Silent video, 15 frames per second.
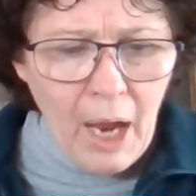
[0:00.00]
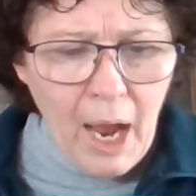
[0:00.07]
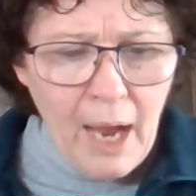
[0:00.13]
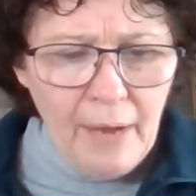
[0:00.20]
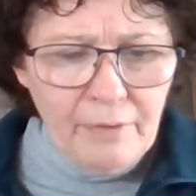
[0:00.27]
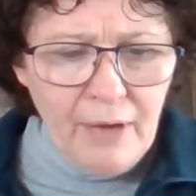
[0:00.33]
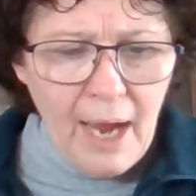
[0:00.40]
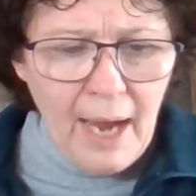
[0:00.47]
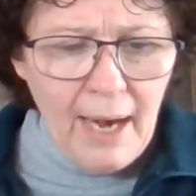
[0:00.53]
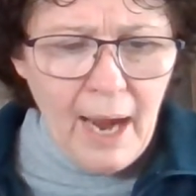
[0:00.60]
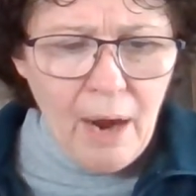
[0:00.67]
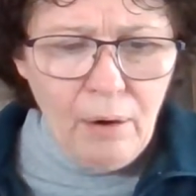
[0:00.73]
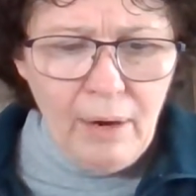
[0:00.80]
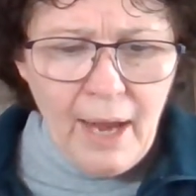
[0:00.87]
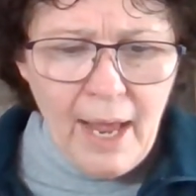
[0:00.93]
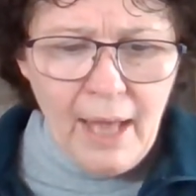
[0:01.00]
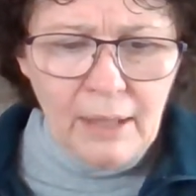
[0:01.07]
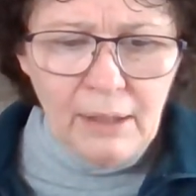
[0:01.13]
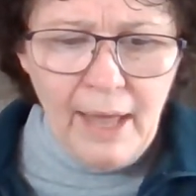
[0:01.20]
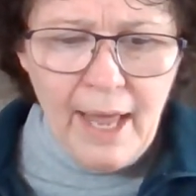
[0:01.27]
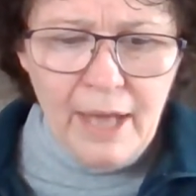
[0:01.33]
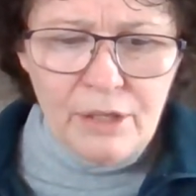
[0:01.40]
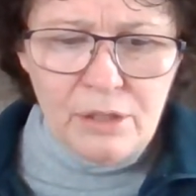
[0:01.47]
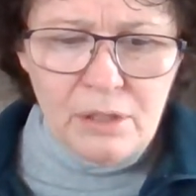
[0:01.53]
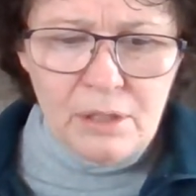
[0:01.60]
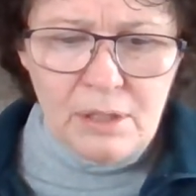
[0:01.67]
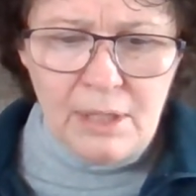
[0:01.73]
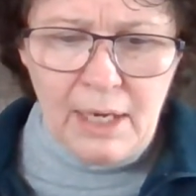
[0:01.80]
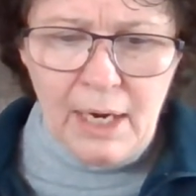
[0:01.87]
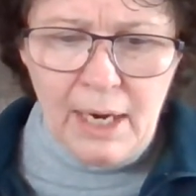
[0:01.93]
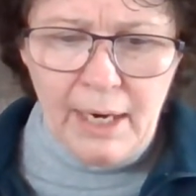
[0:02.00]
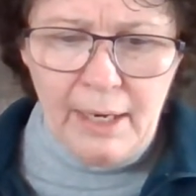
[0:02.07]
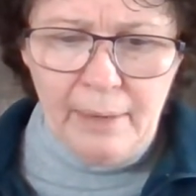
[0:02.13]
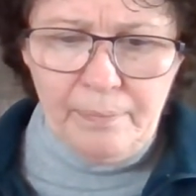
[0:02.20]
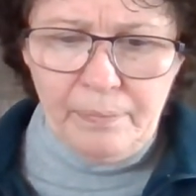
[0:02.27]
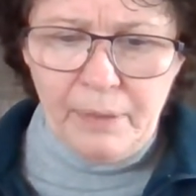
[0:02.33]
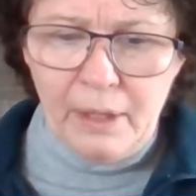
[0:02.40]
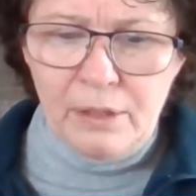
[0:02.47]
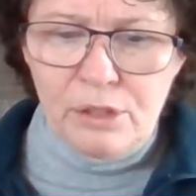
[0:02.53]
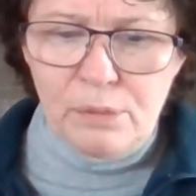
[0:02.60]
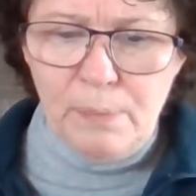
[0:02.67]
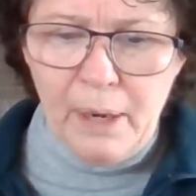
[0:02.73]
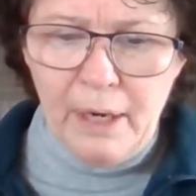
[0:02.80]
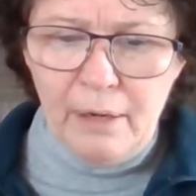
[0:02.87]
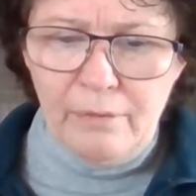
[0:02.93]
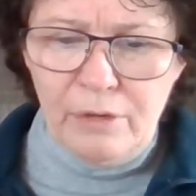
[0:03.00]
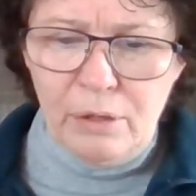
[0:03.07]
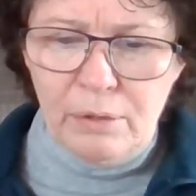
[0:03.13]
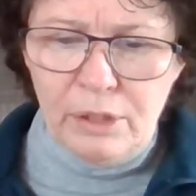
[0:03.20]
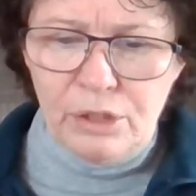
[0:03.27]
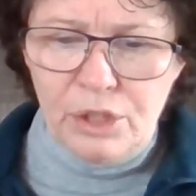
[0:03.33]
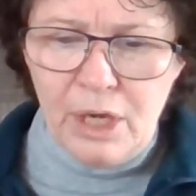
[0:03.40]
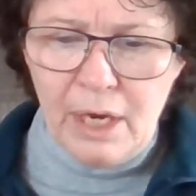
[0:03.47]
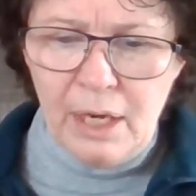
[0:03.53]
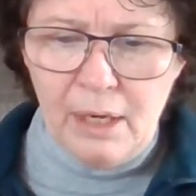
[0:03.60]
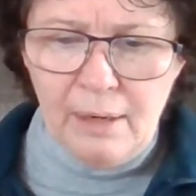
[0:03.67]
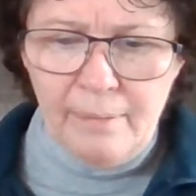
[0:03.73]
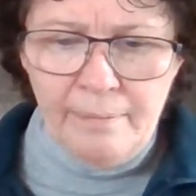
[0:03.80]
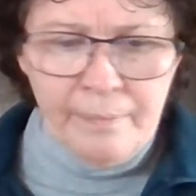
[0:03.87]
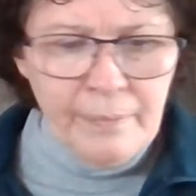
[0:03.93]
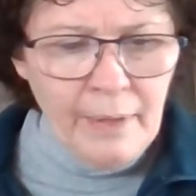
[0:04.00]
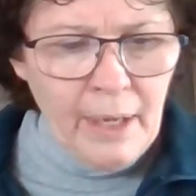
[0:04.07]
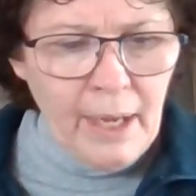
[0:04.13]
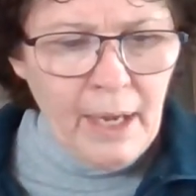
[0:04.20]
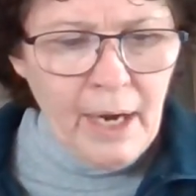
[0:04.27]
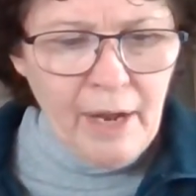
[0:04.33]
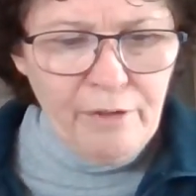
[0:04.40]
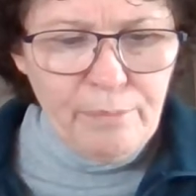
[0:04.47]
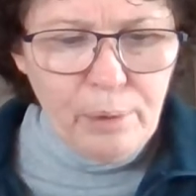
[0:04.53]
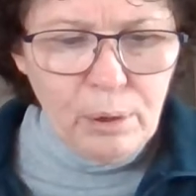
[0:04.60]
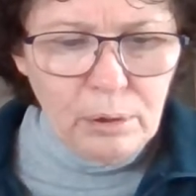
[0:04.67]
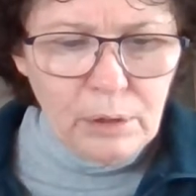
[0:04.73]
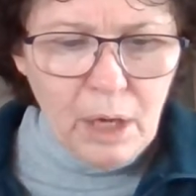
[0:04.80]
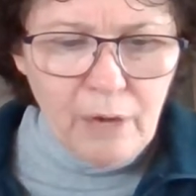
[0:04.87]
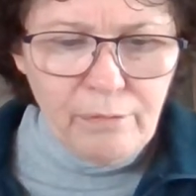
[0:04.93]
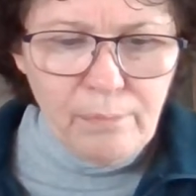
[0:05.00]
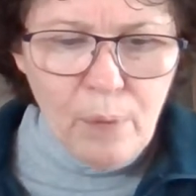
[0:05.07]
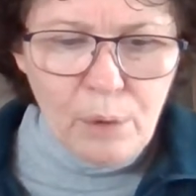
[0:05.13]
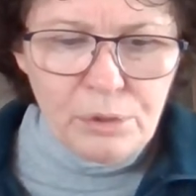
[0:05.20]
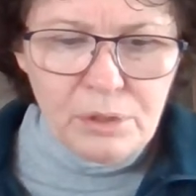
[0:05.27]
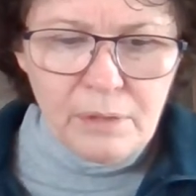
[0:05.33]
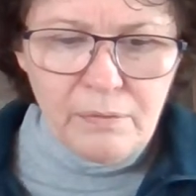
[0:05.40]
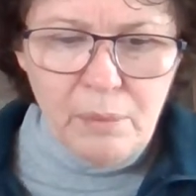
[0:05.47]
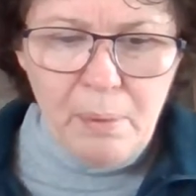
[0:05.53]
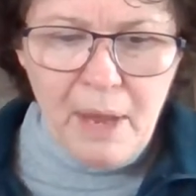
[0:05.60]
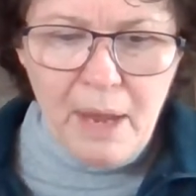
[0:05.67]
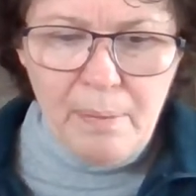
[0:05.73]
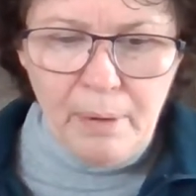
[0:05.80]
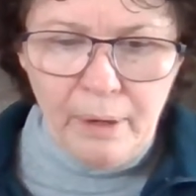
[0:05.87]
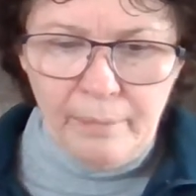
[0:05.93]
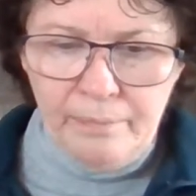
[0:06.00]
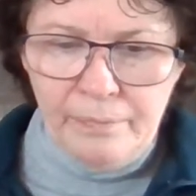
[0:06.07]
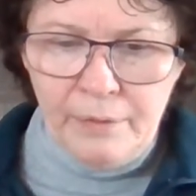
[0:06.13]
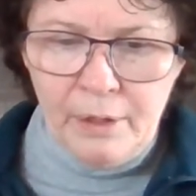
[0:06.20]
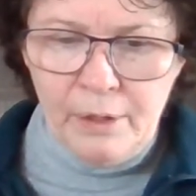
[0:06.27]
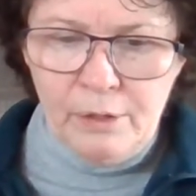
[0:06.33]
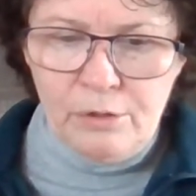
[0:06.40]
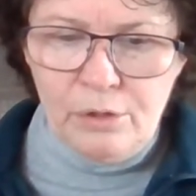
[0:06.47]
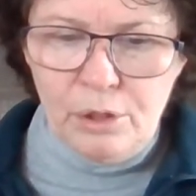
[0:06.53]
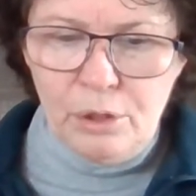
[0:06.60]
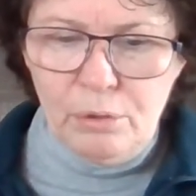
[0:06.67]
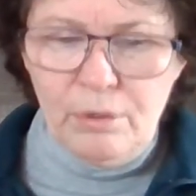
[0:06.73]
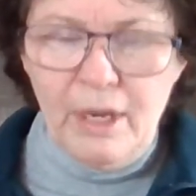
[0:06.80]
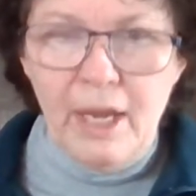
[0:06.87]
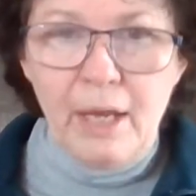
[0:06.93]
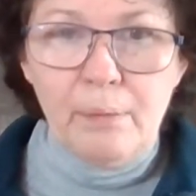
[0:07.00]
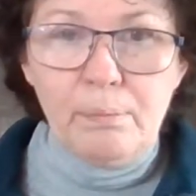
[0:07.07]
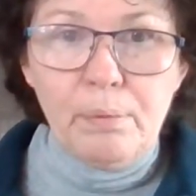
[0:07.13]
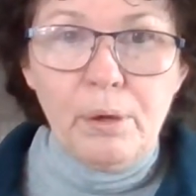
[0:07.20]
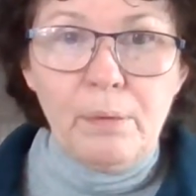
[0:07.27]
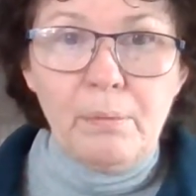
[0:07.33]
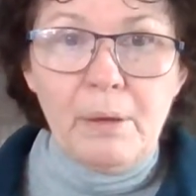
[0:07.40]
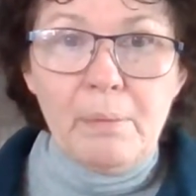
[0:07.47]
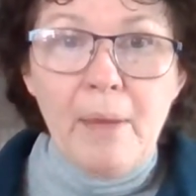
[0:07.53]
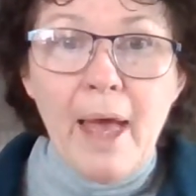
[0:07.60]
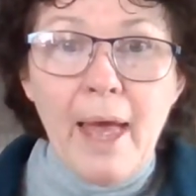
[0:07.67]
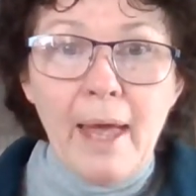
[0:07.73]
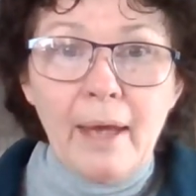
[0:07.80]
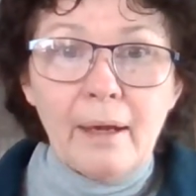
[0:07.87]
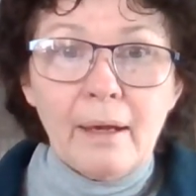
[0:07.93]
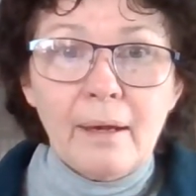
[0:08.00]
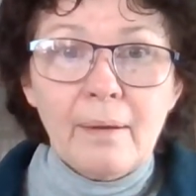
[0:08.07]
I've got out at last, said I, in spite of you and Jane, and I've pulled off most of the paper, so you can't put me back.